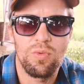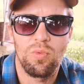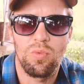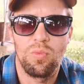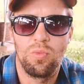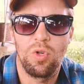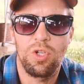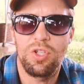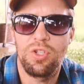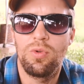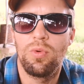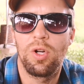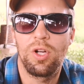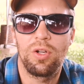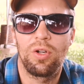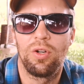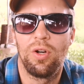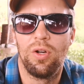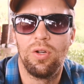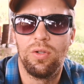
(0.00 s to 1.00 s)
What do you want to
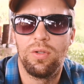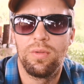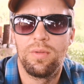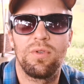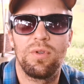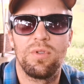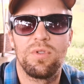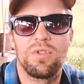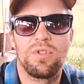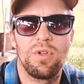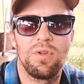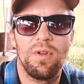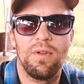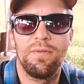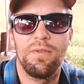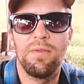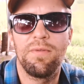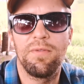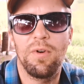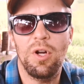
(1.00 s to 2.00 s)
grow? So if
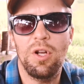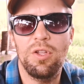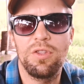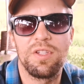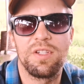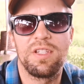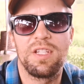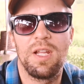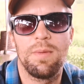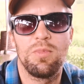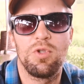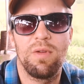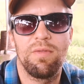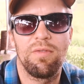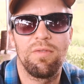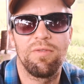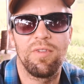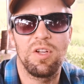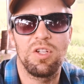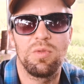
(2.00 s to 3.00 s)
you follow the steps, you have a
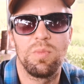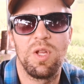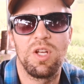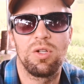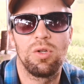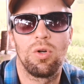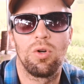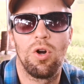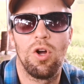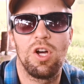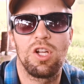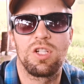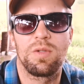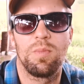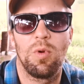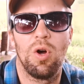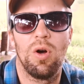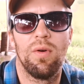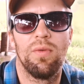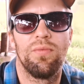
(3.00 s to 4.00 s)
fundamental grasp
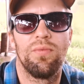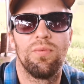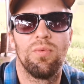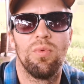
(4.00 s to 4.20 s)
of